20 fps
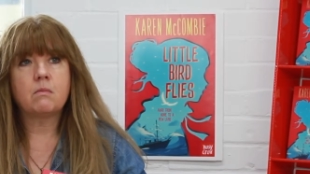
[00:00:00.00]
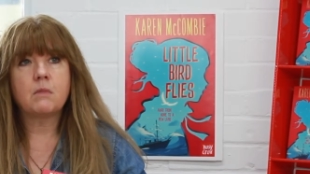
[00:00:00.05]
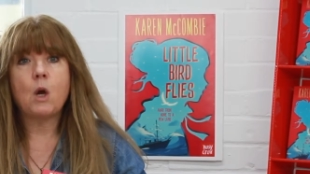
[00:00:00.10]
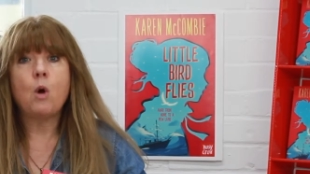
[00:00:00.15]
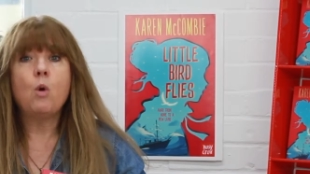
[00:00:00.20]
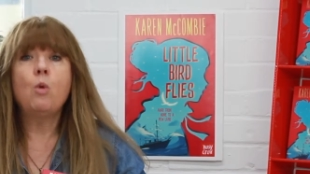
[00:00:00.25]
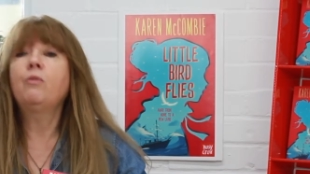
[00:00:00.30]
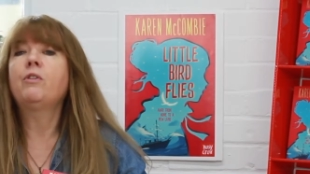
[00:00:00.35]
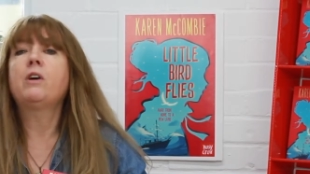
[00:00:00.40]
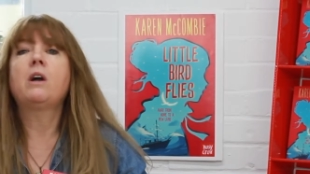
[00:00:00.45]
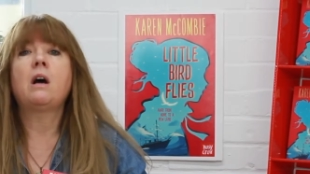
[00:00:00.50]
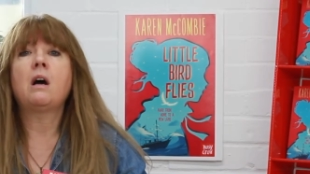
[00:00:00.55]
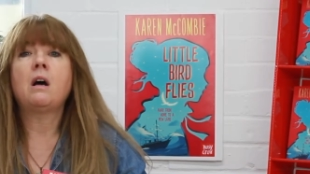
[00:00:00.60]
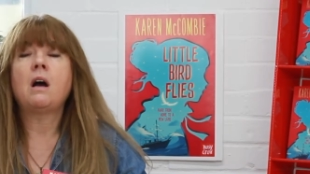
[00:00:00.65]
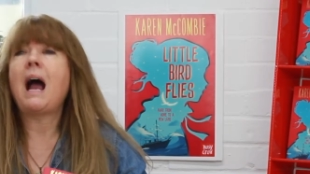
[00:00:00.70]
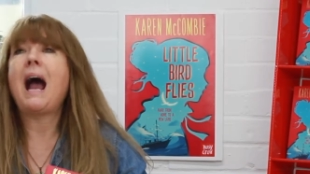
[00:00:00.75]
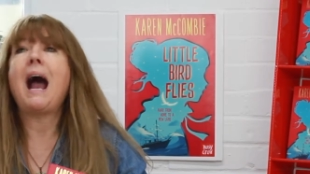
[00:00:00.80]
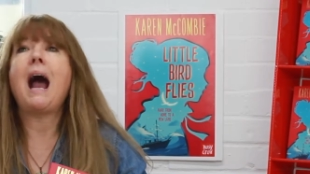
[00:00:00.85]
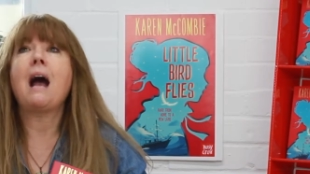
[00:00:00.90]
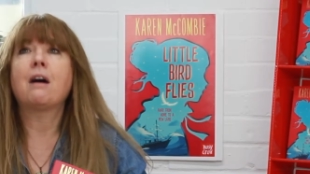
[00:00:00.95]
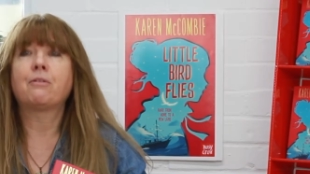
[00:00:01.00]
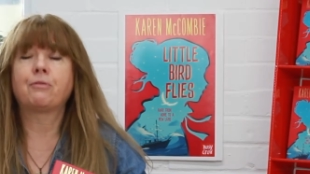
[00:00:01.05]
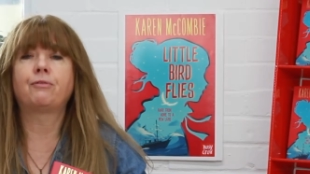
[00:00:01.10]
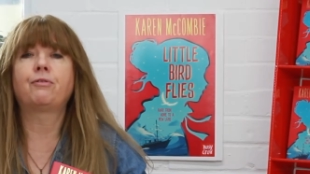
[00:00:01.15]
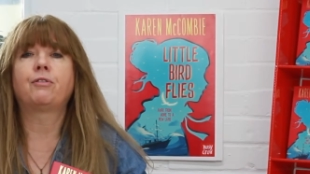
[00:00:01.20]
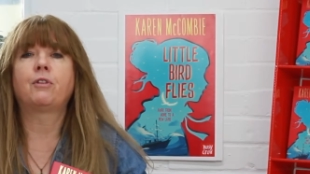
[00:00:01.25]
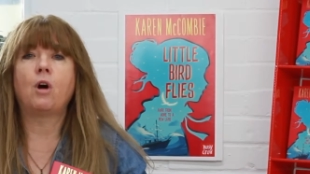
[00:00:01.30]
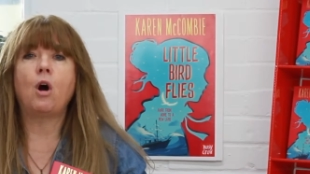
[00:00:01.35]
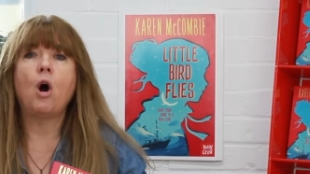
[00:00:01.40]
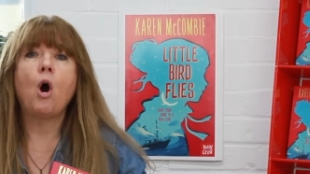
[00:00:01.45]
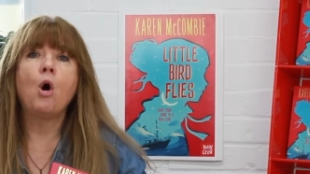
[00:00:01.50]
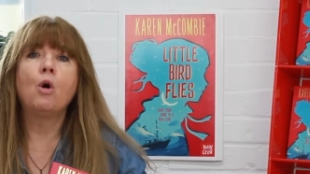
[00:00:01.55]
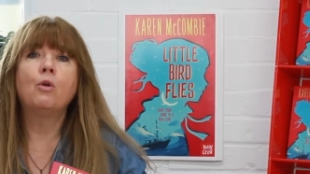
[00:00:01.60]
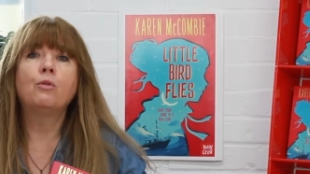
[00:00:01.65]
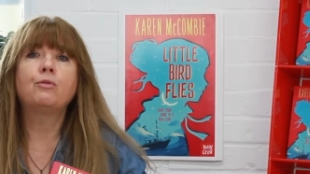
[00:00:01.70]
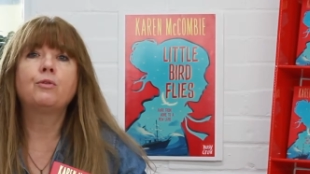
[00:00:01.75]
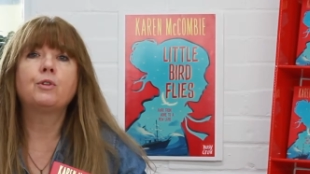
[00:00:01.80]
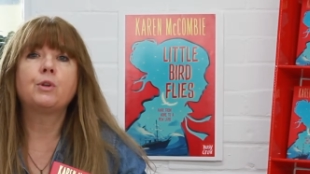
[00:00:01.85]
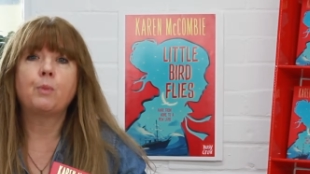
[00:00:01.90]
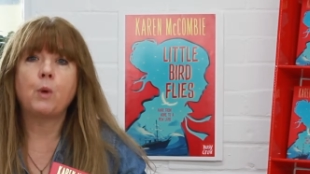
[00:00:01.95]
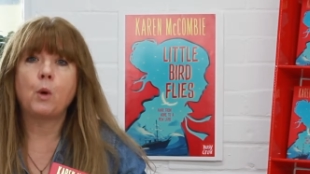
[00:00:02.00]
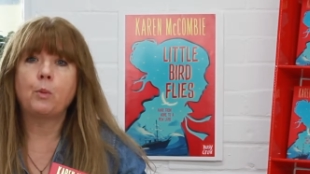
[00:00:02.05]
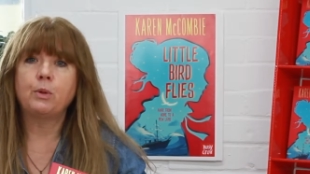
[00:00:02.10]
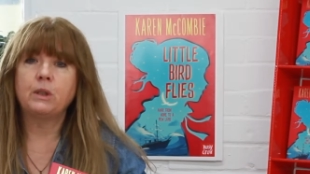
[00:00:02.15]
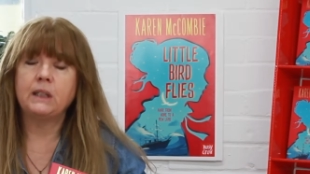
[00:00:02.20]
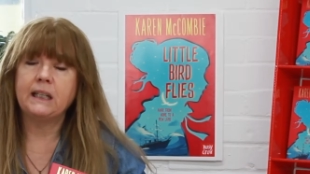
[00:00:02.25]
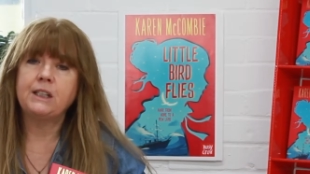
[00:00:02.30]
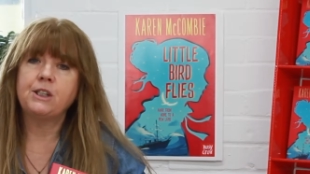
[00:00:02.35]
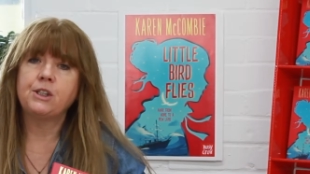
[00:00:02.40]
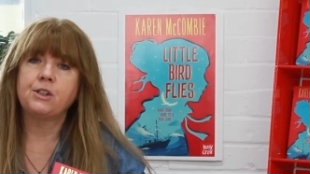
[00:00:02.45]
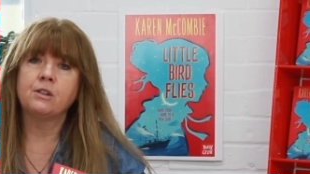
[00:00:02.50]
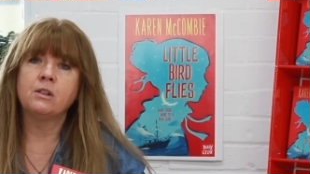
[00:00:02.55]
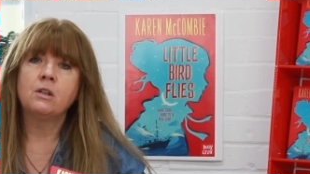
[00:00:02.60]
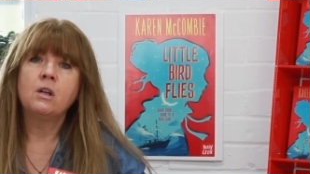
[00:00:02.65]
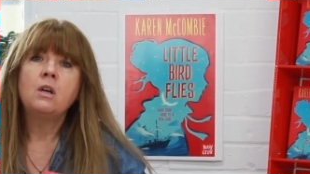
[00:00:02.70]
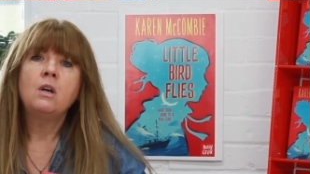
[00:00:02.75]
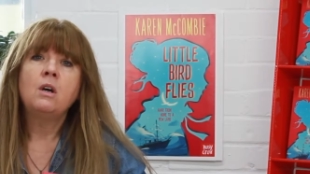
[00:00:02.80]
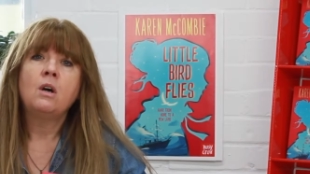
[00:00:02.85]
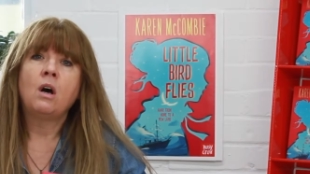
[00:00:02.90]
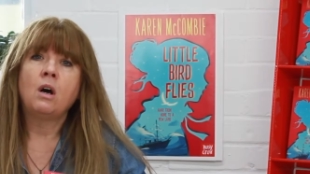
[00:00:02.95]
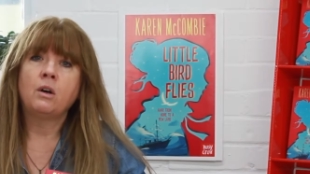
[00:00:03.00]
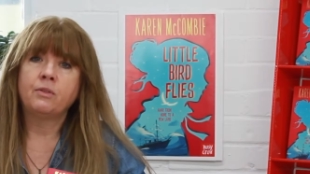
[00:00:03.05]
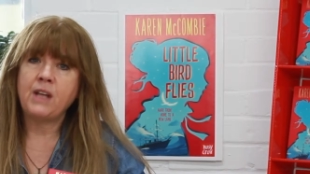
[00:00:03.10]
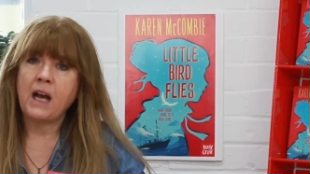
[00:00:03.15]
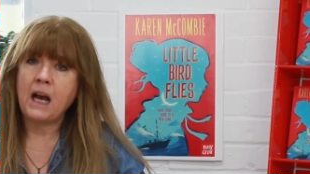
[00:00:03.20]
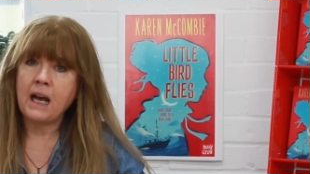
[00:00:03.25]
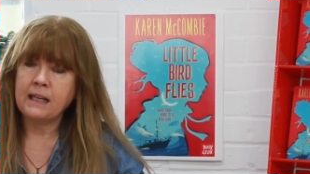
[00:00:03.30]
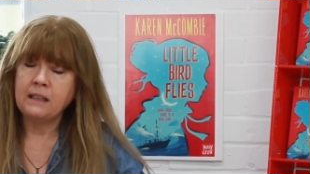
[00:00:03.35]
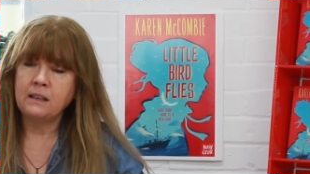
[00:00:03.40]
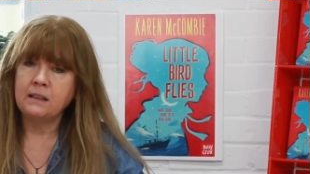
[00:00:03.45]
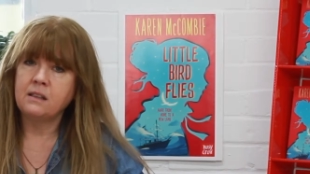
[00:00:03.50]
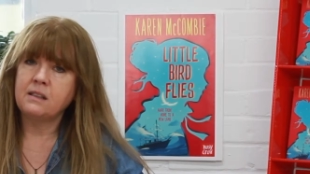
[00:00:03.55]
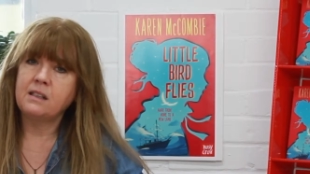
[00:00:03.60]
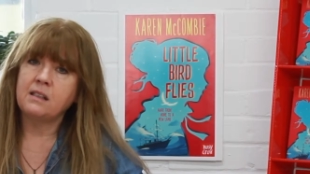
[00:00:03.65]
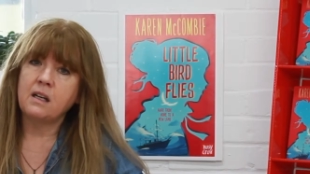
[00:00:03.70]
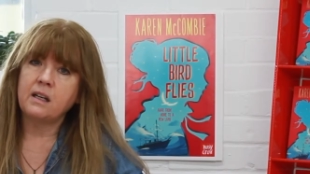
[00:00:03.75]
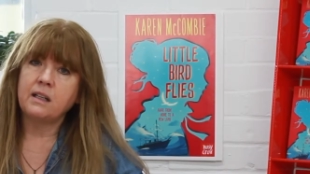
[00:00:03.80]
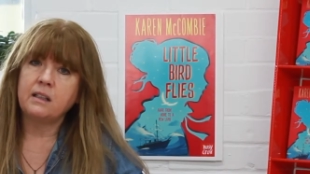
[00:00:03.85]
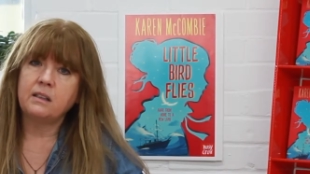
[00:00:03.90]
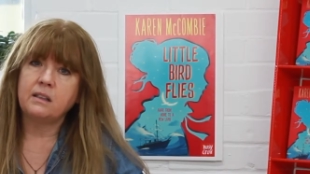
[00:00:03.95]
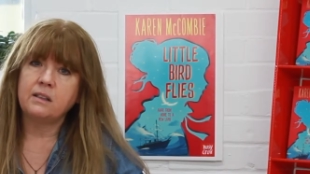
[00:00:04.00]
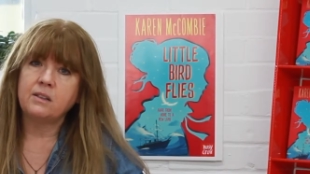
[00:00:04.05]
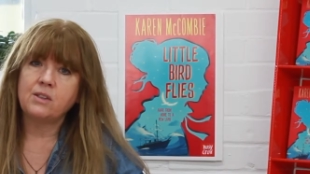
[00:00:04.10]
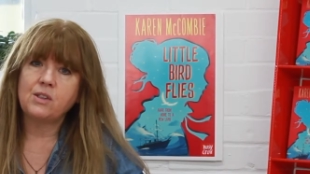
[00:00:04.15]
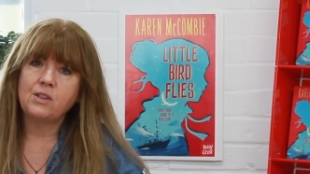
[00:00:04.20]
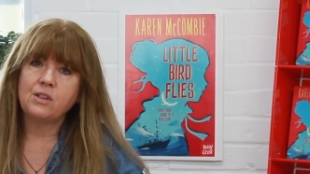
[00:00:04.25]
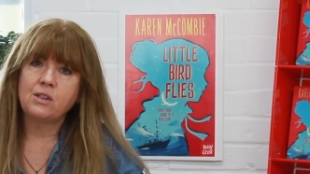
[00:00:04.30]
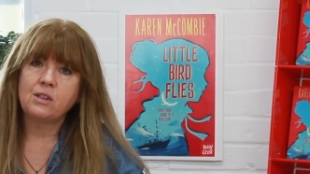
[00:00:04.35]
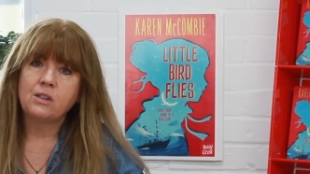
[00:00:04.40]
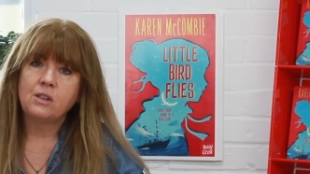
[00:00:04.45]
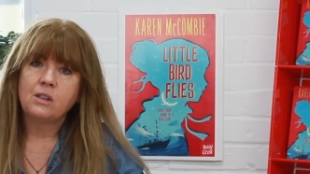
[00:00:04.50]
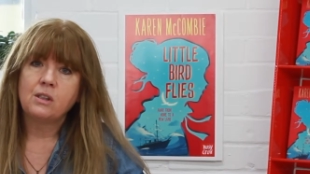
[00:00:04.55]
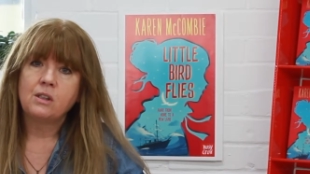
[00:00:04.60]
over half of the population of the Highlands and Islands